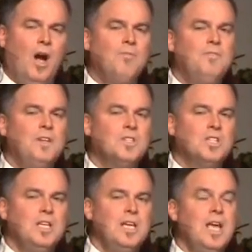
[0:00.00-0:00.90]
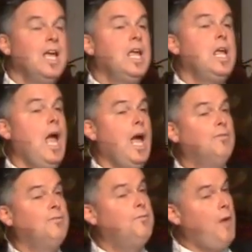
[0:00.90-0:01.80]
obviously he
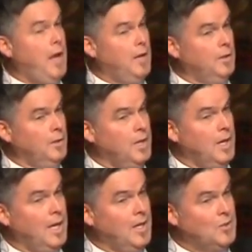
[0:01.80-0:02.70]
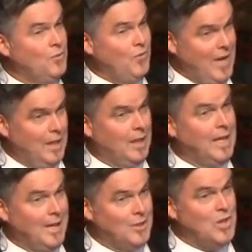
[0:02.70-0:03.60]
had failed his final
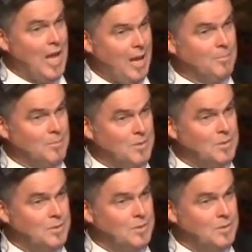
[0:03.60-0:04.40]
exams.